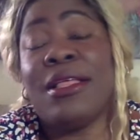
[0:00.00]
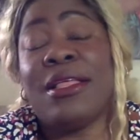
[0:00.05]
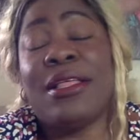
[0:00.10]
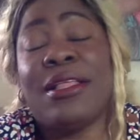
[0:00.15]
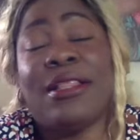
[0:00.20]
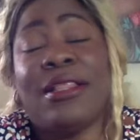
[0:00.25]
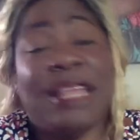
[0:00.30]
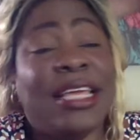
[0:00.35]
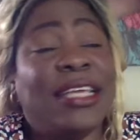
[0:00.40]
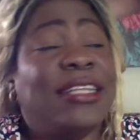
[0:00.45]

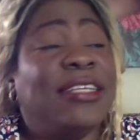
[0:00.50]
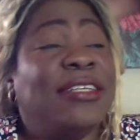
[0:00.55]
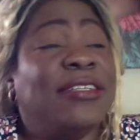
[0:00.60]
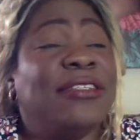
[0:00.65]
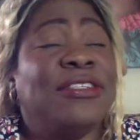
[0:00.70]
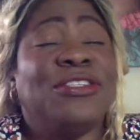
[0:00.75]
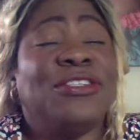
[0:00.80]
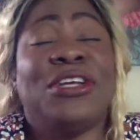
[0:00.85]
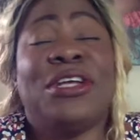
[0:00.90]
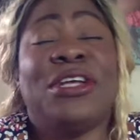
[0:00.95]
Ladies
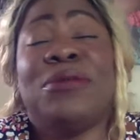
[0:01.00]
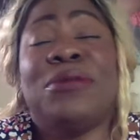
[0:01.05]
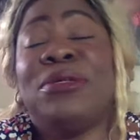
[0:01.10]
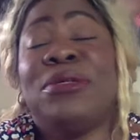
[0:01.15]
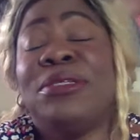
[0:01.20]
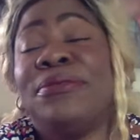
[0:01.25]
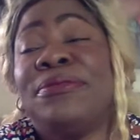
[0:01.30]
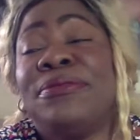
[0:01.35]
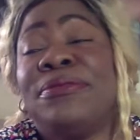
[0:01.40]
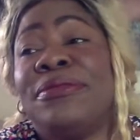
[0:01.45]
and
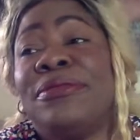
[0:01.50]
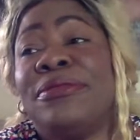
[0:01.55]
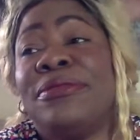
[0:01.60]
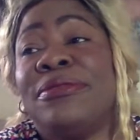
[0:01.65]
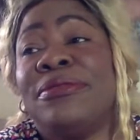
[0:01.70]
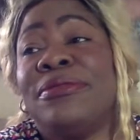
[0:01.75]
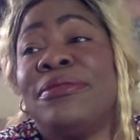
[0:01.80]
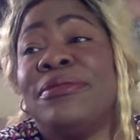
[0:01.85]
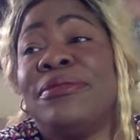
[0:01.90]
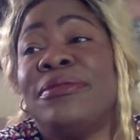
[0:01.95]
gentlemen,
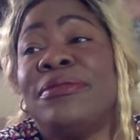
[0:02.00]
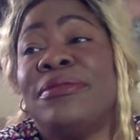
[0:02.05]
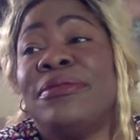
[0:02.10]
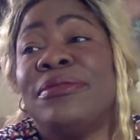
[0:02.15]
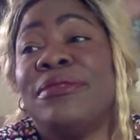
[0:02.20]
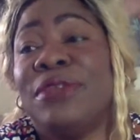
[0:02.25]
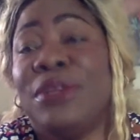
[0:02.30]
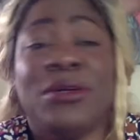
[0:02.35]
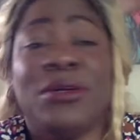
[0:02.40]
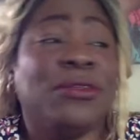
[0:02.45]

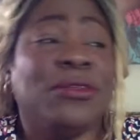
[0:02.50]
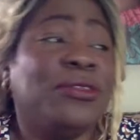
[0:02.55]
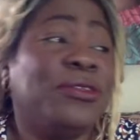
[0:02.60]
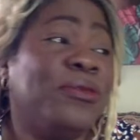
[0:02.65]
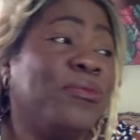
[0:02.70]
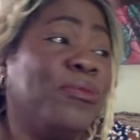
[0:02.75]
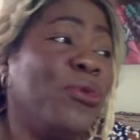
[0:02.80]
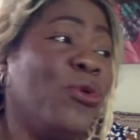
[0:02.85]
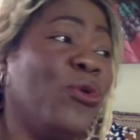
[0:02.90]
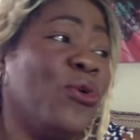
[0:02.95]
girls
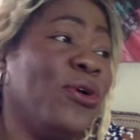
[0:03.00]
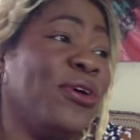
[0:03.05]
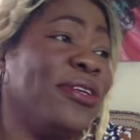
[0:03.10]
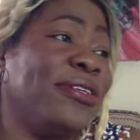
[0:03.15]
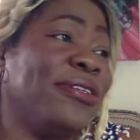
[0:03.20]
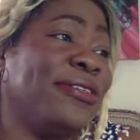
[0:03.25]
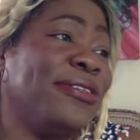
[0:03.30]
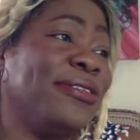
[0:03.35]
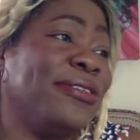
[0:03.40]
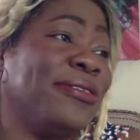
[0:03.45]
and
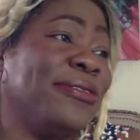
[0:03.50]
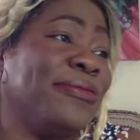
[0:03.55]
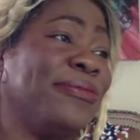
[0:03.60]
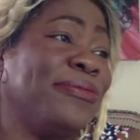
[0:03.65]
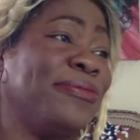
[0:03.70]
boys,